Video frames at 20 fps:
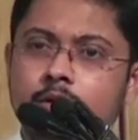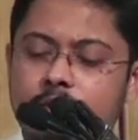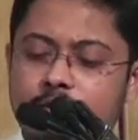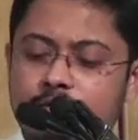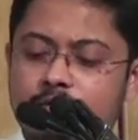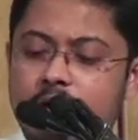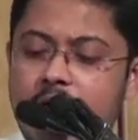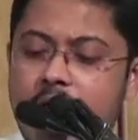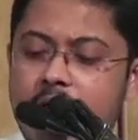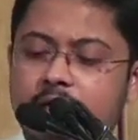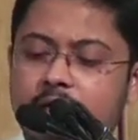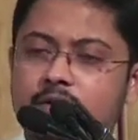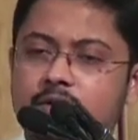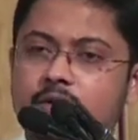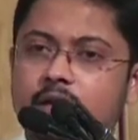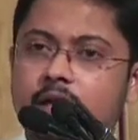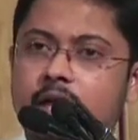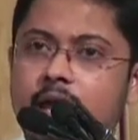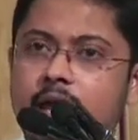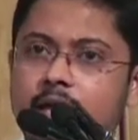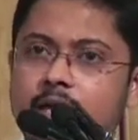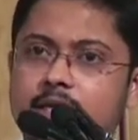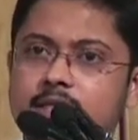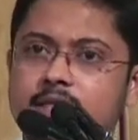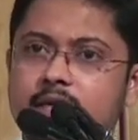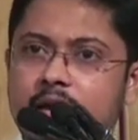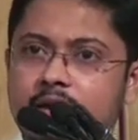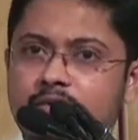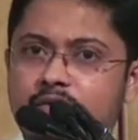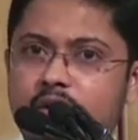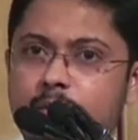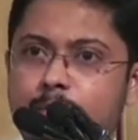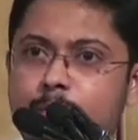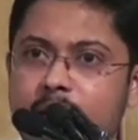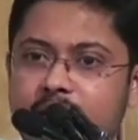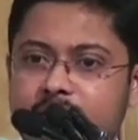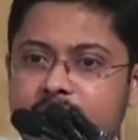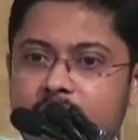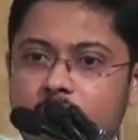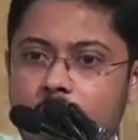They were actively engaging, and we
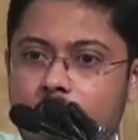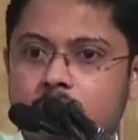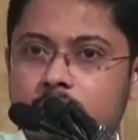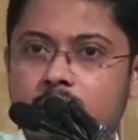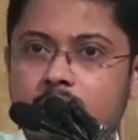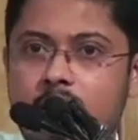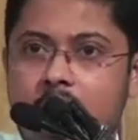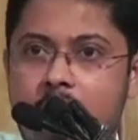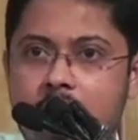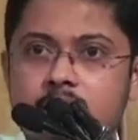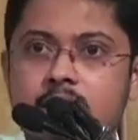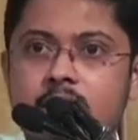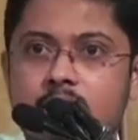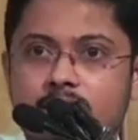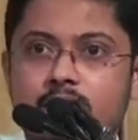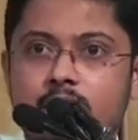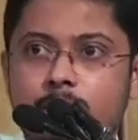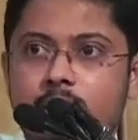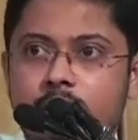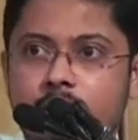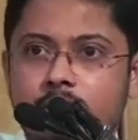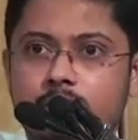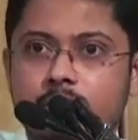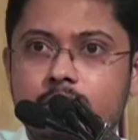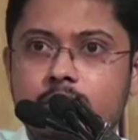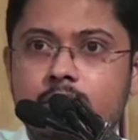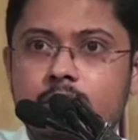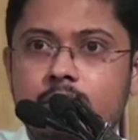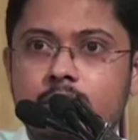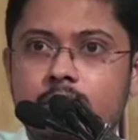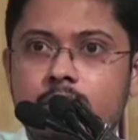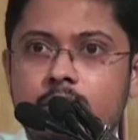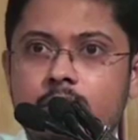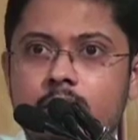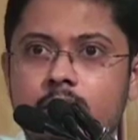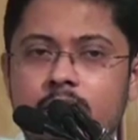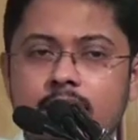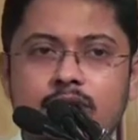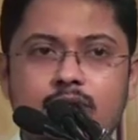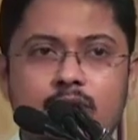betted on the Ghani government.
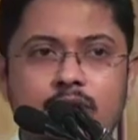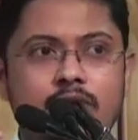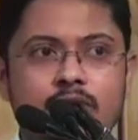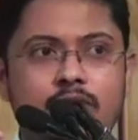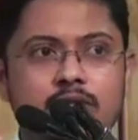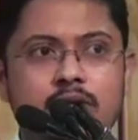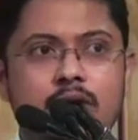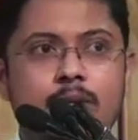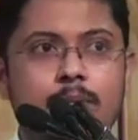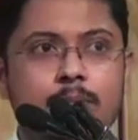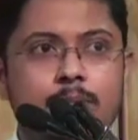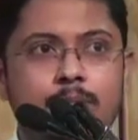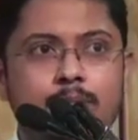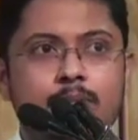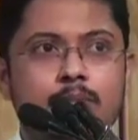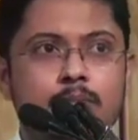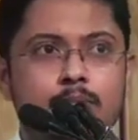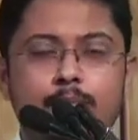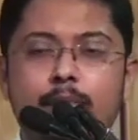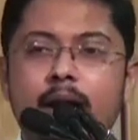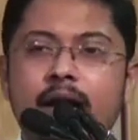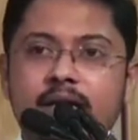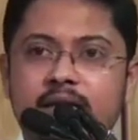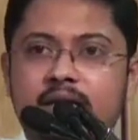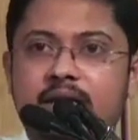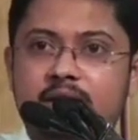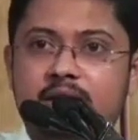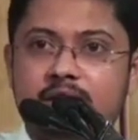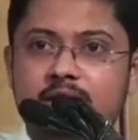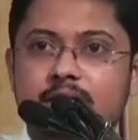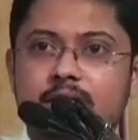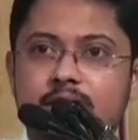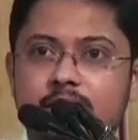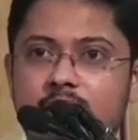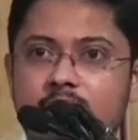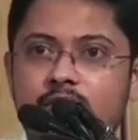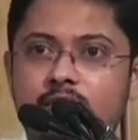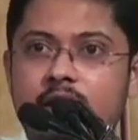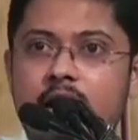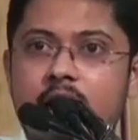And it was a bet
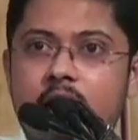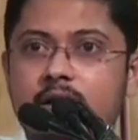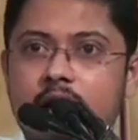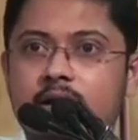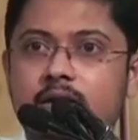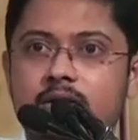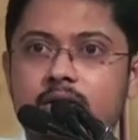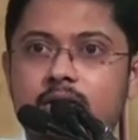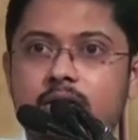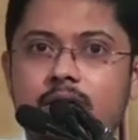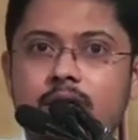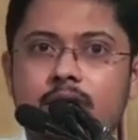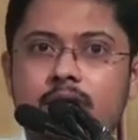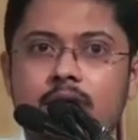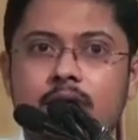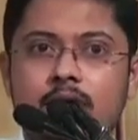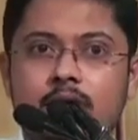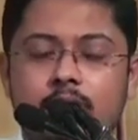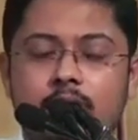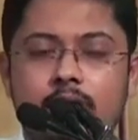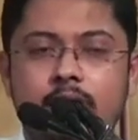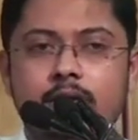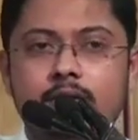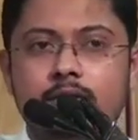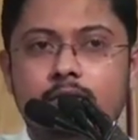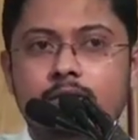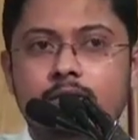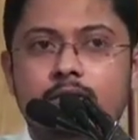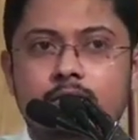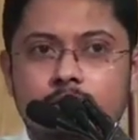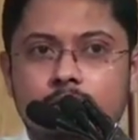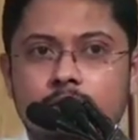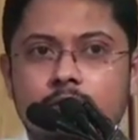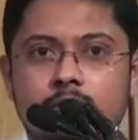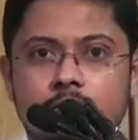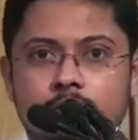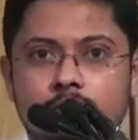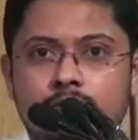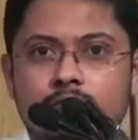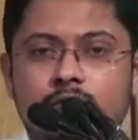that we had. And
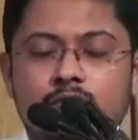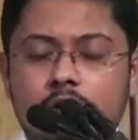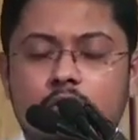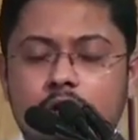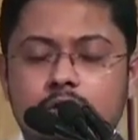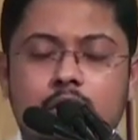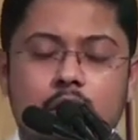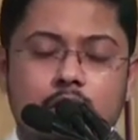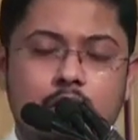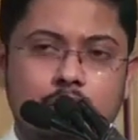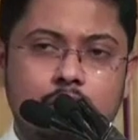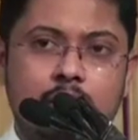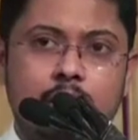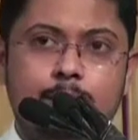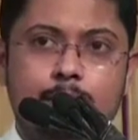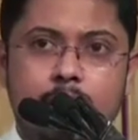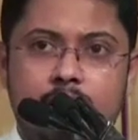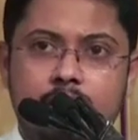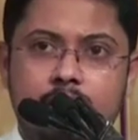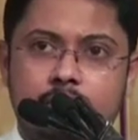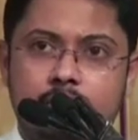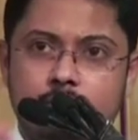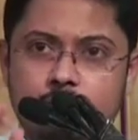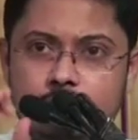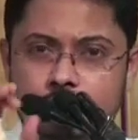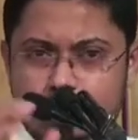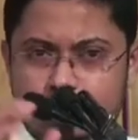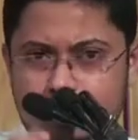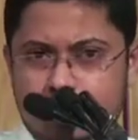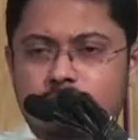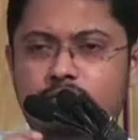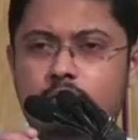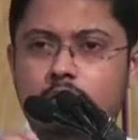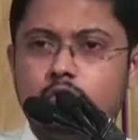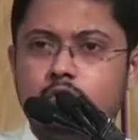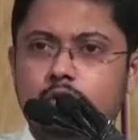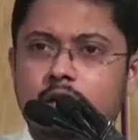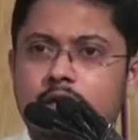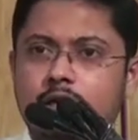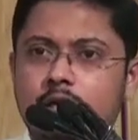we've lost out on that bet,
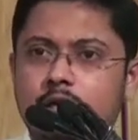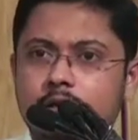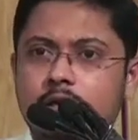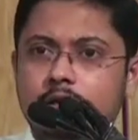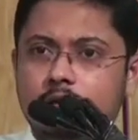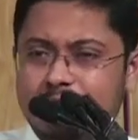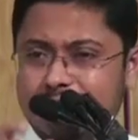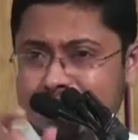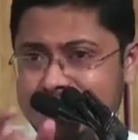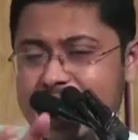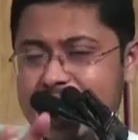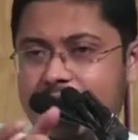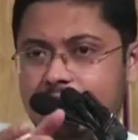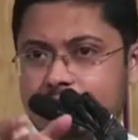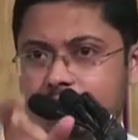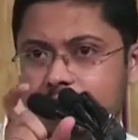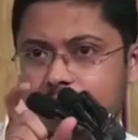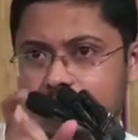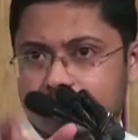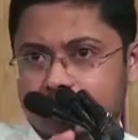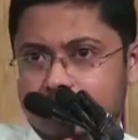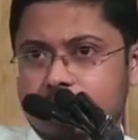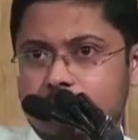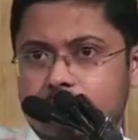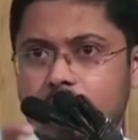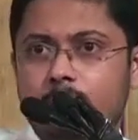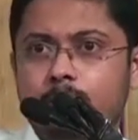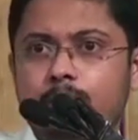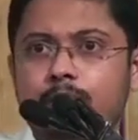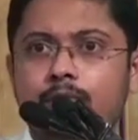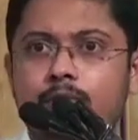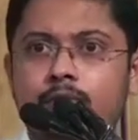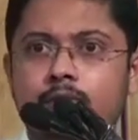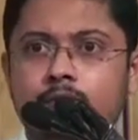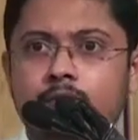unfortunately, in that term.